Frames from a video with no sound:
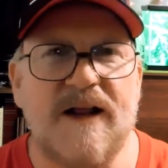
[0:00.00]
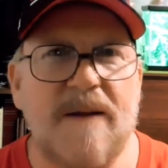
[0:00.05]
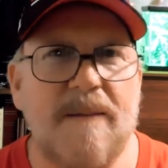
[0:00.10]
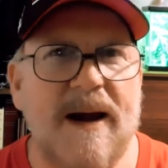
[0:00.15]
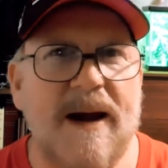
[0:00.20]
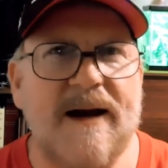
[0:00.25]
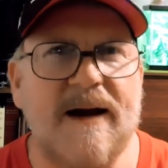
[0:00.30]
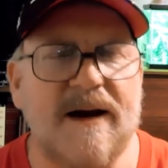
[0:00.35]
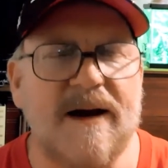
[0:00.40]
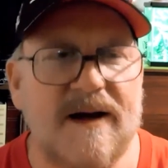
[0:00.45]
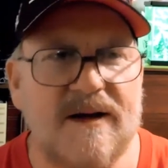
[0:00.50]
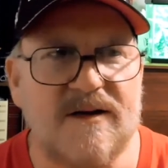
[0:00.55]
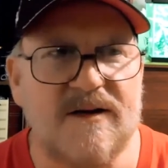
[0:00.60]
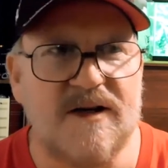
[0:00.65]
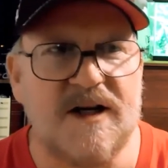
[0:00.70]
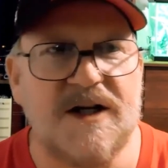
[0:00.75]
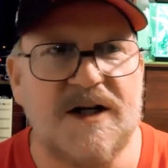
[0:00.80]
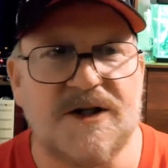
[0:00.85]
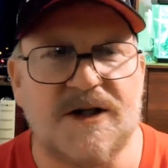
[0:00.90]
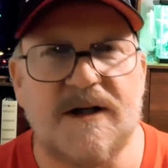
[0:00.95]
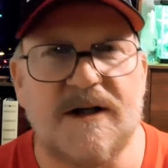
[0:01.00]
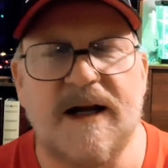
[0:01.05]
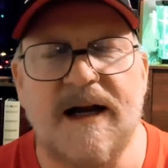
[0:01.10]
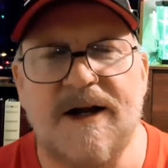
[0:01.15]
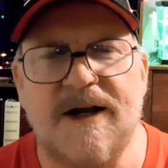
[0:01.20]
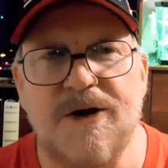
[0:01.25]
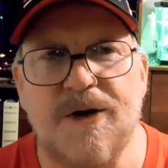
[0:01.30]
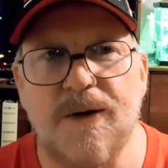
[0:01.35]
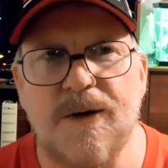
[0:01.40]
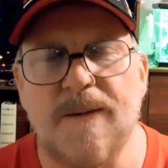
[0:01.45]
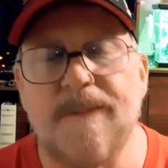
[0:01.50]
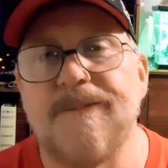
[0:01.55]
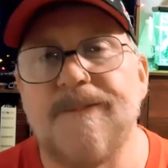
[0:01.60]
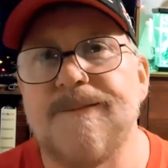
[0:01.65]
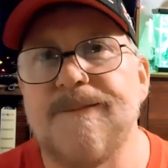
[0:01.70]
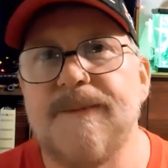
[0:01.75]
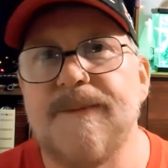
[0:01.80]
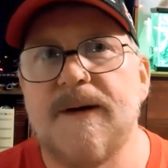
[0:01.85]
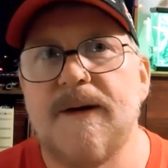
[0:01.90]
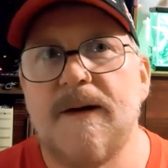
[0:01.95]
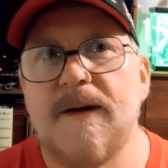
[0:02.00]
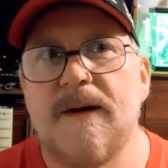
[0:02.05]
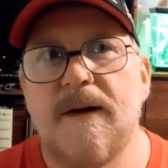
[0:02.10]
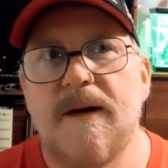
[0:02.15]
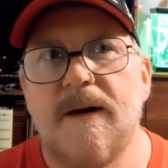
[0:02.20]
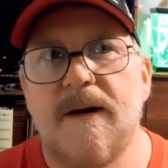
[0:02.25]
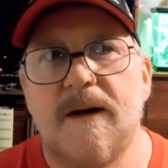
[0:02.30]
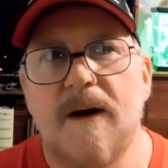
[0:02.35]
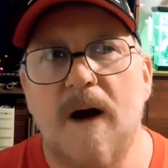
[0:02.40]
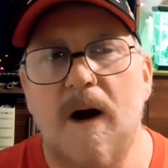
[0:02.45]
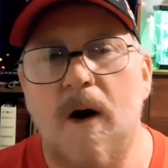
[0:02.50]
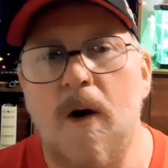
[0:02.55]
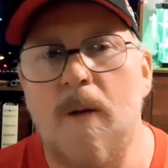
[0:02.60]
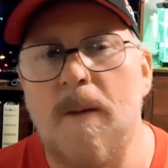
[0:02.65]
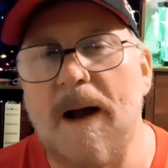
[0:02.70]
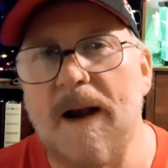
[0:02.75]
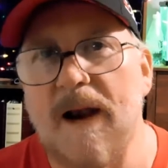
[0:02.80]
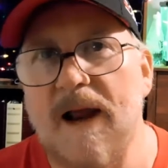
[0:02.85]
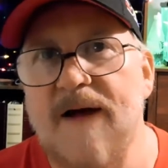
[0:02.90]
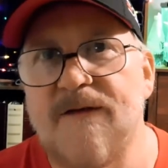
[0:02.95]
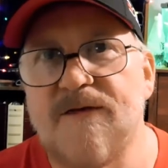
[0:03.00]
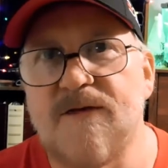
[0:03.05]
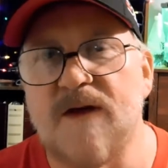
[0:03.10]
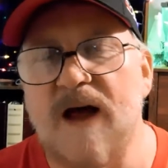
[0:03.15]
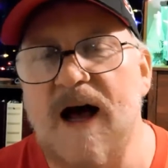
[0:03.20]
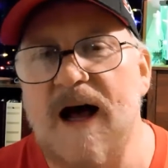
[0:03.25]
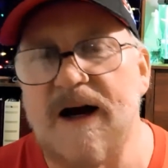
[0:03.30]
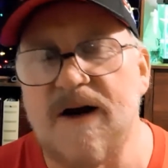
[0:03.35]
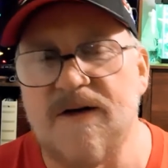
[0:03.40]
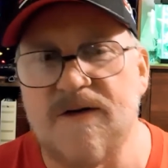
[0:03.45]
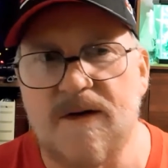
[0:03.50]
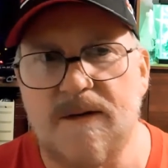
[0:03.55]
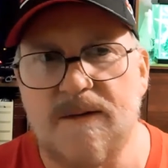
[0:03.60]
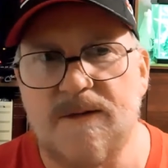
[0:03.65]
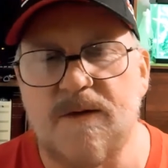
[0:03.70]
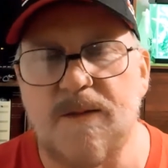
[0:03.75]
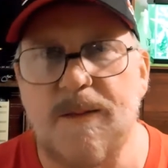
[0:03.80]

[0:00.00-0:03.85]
they make an incision on my left side because the